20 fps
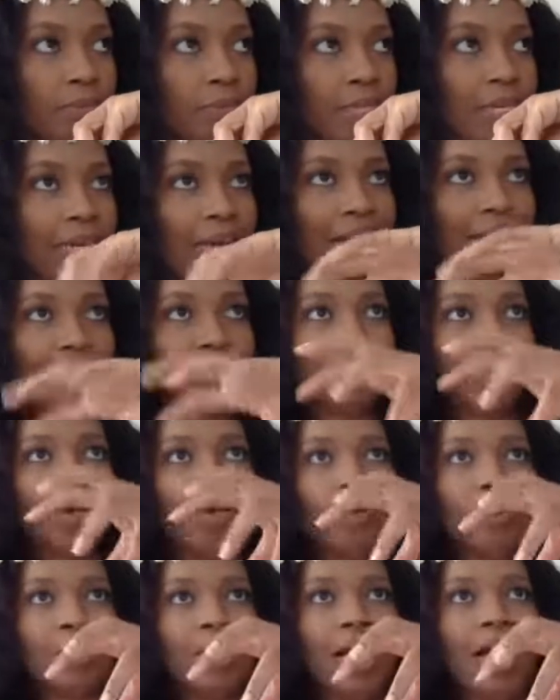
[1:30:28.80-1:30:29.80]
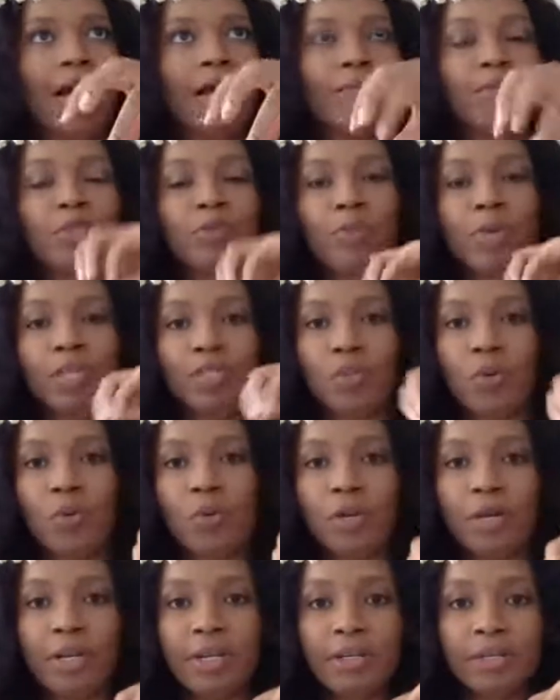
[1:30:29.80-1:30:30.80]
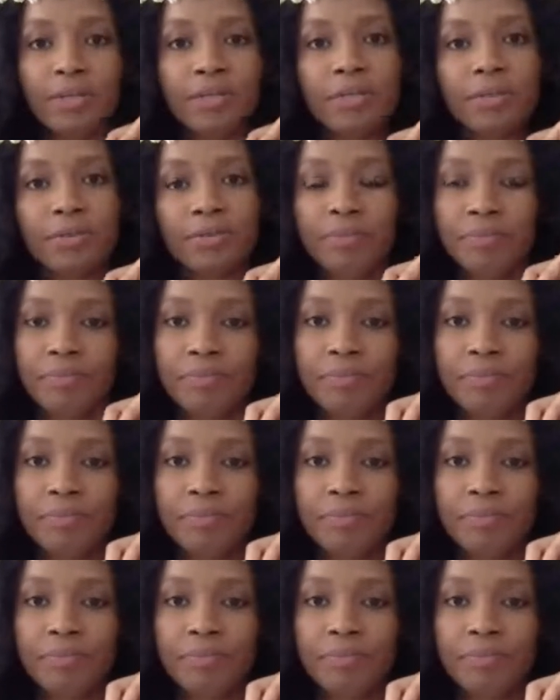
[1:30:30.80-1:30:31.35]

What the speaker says: it has its own time, space coordinates.